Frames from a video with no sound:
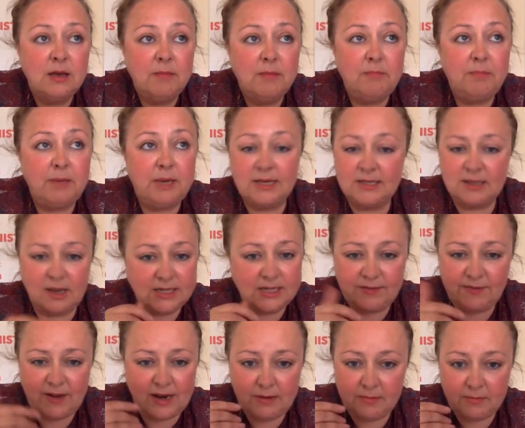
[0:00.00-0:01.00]
because I
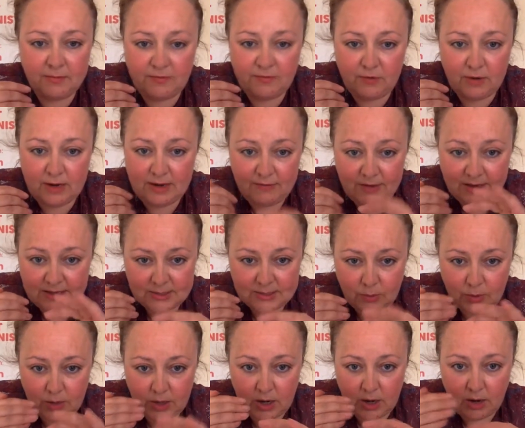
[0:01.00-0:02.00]
develop them for a living,
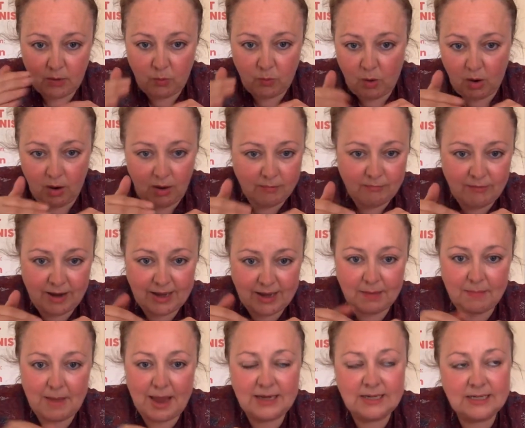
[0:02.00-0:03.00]
so I know what I'm
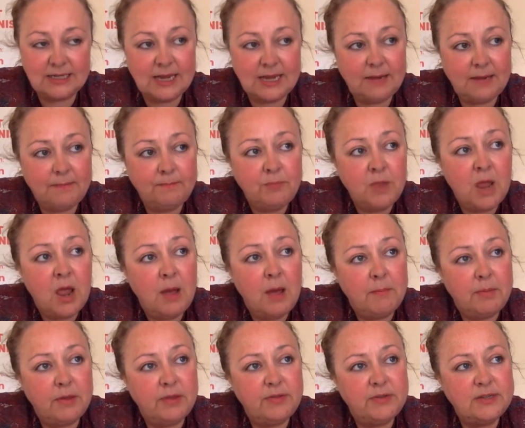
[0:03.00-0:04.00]
recommending.
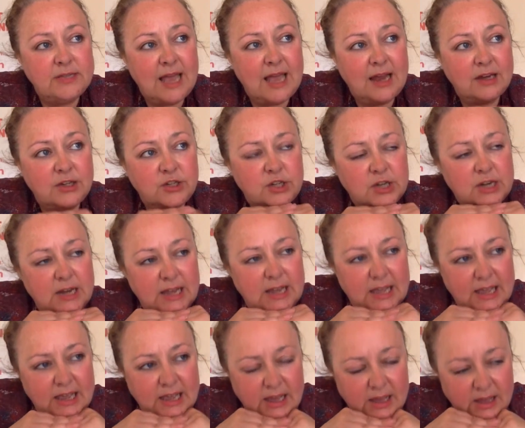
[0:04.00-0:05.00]
But there's
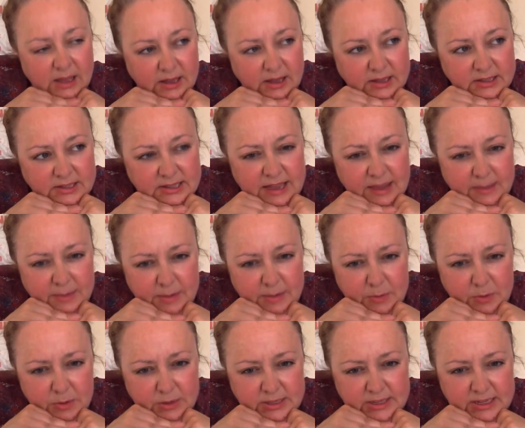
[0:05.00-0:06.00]
actually, Tammy
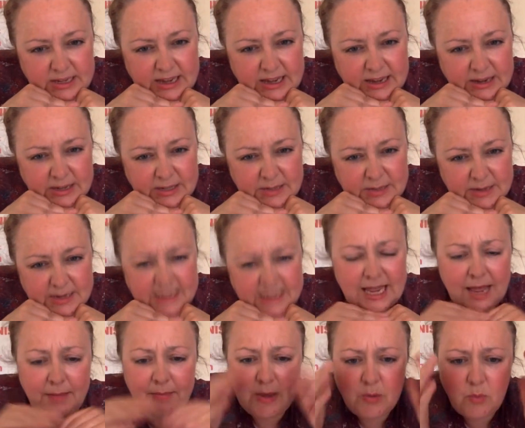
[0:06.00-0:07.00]
pointed it out to me.
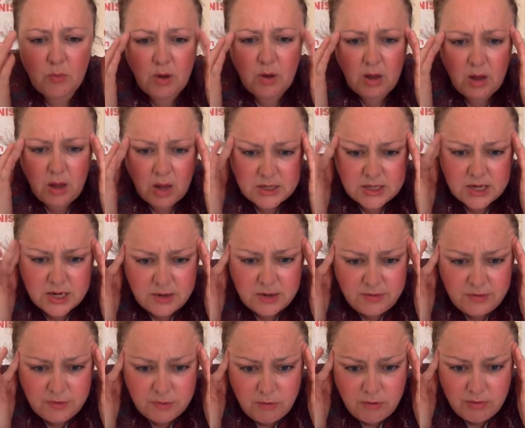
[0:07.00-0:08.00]
Tammy, I don't know
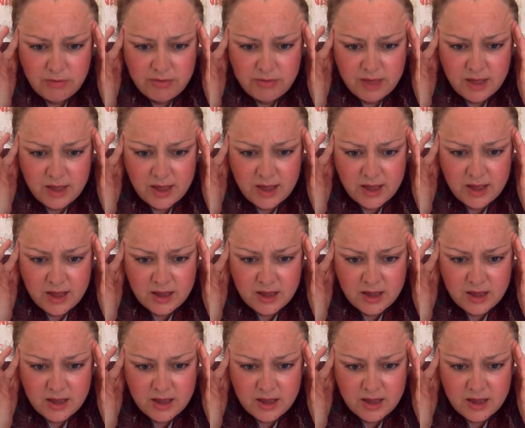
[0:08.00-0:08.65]
if you're on there.